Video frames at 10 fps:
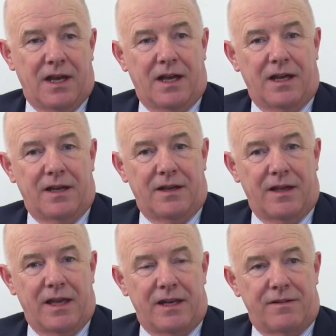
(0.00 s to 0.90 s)

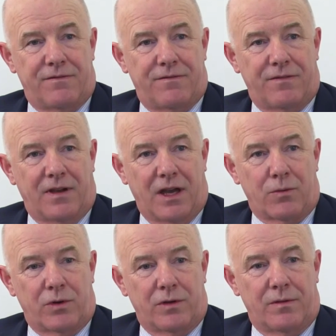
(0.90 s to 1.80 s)
And if I
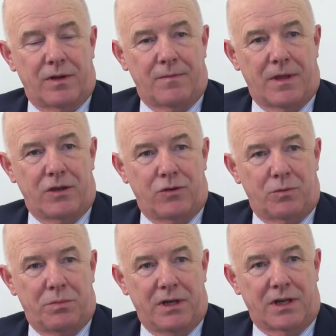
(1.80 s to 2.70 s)
were a
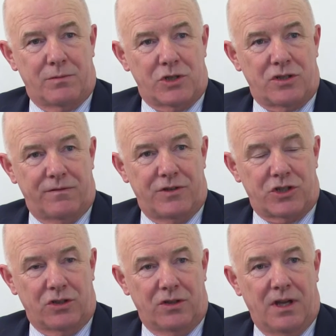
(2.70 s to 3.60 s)
European Commission
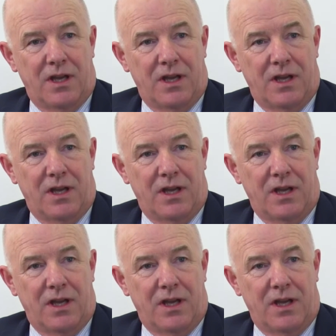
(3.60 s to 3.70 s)
official,